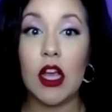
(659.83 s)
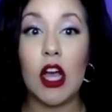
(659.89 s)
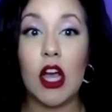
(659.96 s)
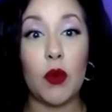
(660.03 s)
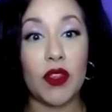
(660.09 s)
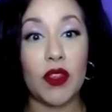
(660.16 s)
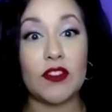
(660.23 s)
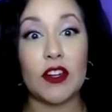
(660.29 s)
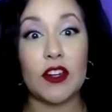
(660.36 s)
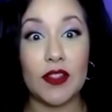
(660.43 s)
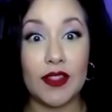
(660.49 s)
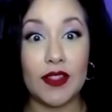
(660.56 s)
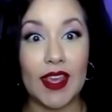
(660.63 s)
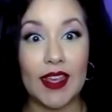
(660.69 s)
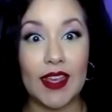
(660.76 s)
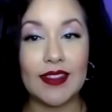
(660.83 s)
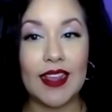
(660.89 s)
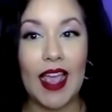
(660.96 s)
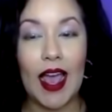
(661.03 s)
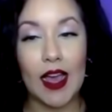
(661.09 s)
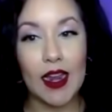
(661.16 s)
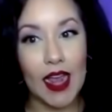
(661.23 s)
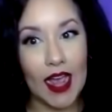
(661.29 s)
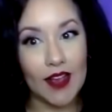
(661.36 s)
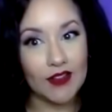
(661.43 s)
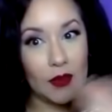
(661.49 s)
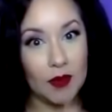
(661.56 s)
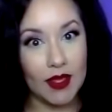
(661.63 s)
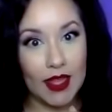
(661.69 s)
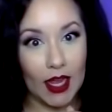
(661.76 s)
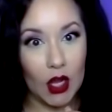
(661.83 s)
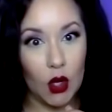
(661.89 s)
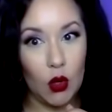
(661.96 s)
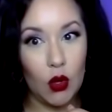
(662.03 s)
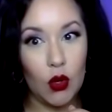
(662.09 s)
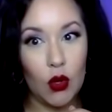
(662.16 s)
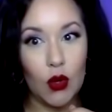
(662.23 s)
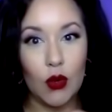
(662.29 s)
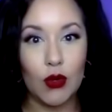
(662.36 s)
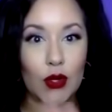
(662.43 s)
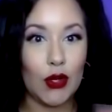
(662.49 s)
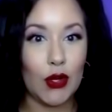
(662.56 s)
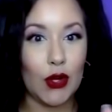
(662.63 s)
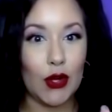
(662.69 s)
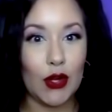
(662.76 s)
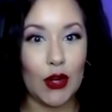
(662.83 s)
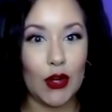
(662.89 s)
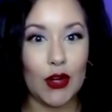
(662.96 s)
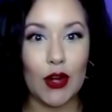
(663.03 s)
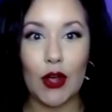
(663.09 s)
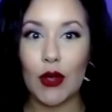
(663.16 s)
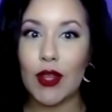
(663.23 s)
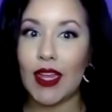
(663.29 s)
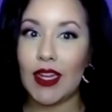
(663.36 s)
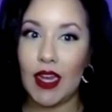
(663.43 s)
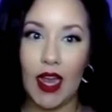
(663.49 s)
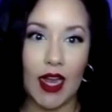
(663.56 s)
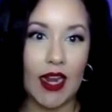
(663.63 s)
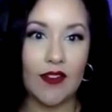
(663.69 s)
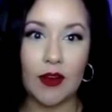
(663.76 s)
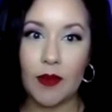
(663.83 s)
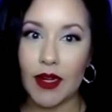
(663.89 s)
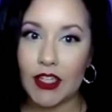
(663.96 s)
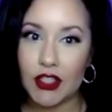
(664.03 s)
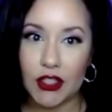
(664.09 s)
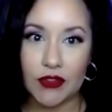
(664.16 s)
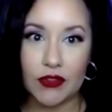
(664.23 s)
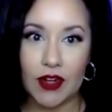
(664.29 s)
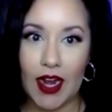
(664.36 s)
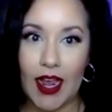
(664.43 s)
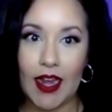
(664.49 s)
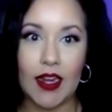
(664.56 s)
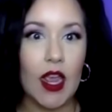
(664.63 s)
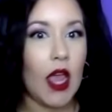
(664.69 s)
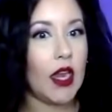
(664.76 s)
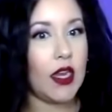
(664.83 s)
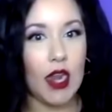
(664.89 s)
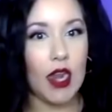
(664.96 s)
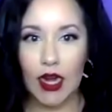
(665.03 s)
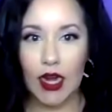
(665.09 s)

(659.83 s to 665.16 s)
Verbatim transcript: with certain things, and I have to be like, oh, no, like, not everybody's your friend, not